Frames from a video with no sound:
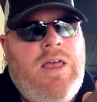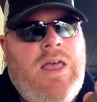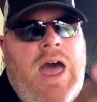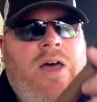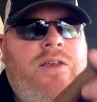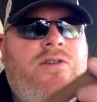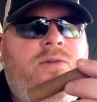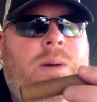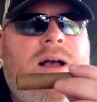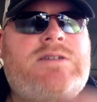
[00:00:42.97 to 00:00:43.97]
How this is
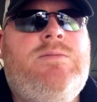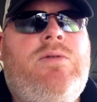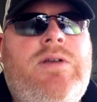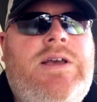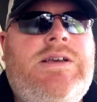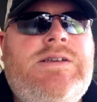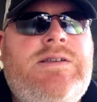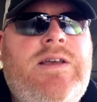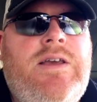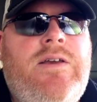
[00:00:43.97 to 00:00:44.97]
possible is
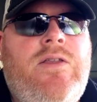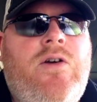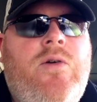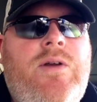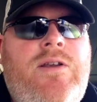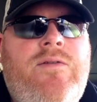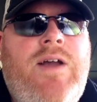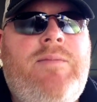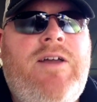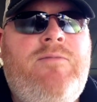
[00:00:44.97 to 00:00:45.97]
the Correnti
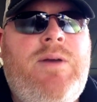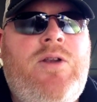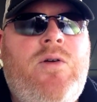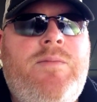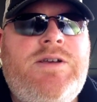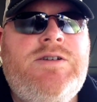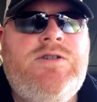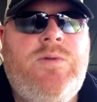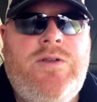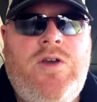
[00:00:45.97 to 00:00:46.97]
family have been doing
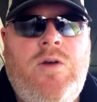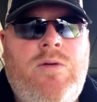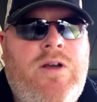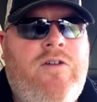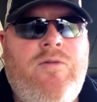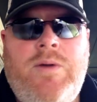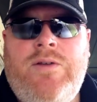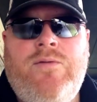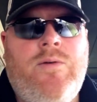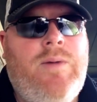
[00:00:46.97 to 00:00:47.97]
business with the Cuban government
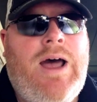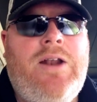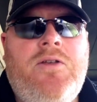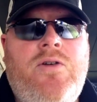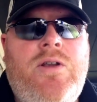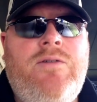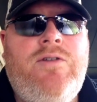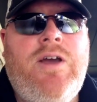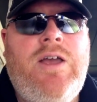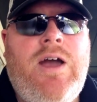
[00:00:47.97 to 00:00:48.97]
for I couldn't even
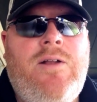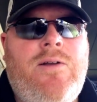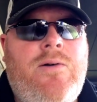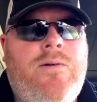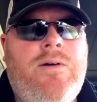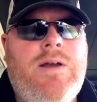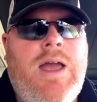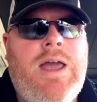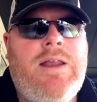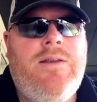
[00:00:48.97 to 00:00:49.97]
tell you how long,
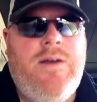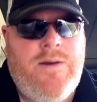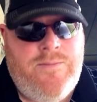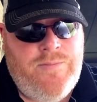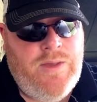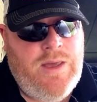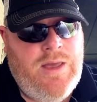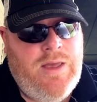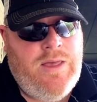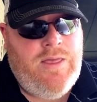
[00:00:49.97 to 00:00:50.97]
and
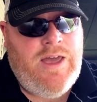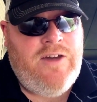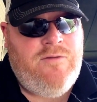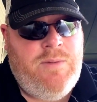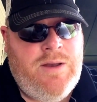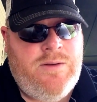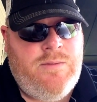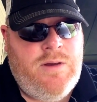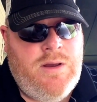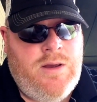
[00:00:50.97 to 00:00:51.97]
they have been
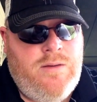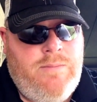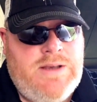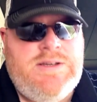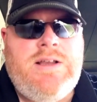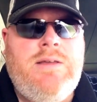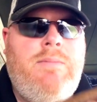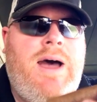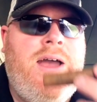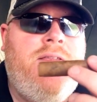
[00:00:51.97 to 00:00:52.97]
basically
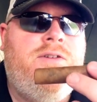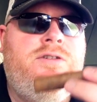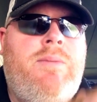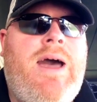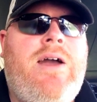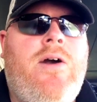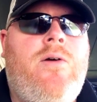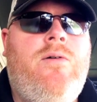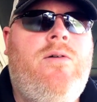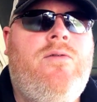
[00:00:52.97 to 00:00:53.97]
buying their tobacco
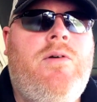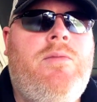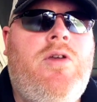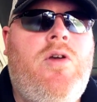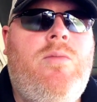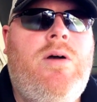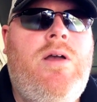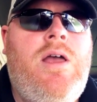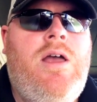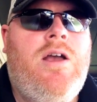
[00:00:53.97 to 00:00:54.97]
from the Cuba,
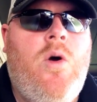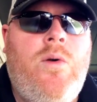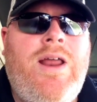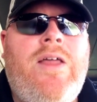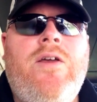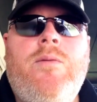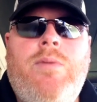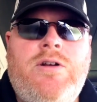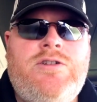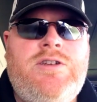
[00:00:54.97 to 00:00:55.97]
going down there,
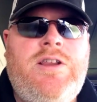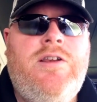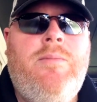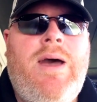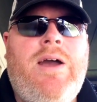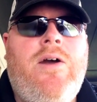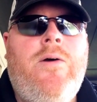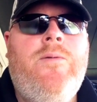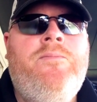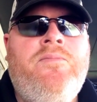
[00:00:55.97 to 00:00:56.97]
purchasing the
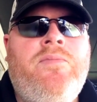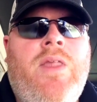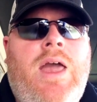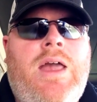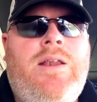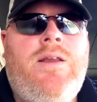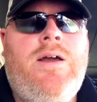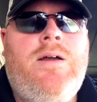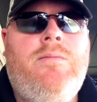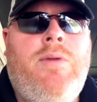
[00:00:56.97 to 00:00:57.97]
tobacco, and
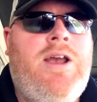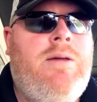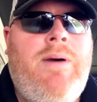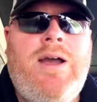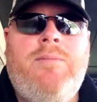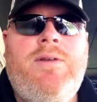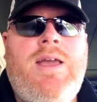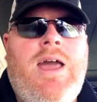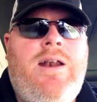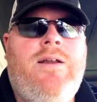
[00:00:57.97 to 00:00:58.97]
bringing it back up to
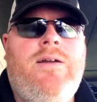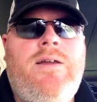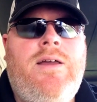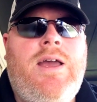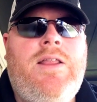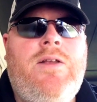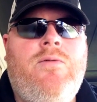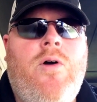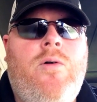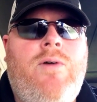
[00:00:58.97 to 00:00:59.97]
Canada, and then
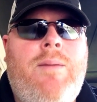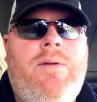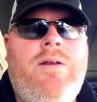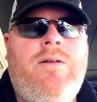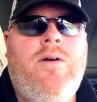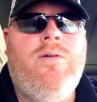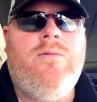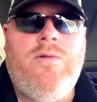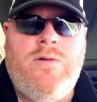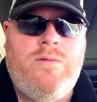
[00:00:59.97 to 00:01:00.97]
wrapping it or
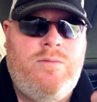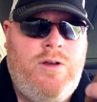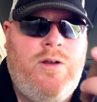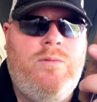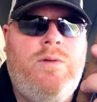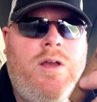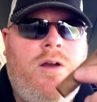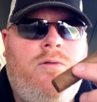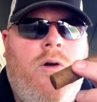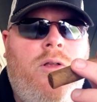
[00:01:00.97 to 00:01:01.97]

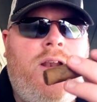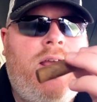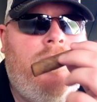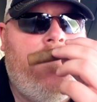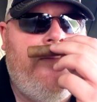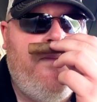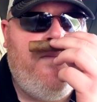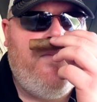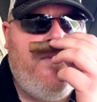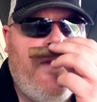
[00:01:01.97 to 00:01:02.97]
rolling it and
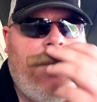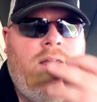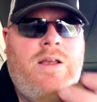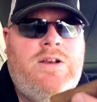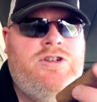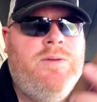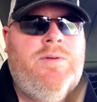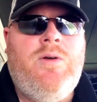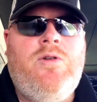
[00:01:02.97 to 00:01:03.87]
shipping it to